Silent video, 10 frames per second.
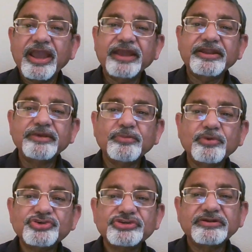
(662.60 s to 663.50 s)
an
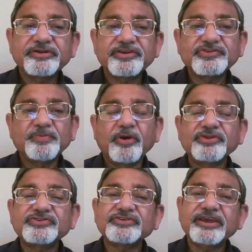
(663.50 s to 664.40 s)
emotional
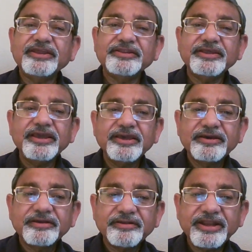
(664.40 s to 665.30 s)
response in the
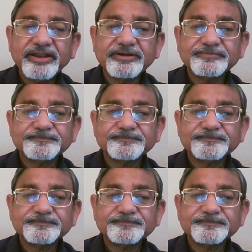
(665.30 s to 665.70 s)
reader.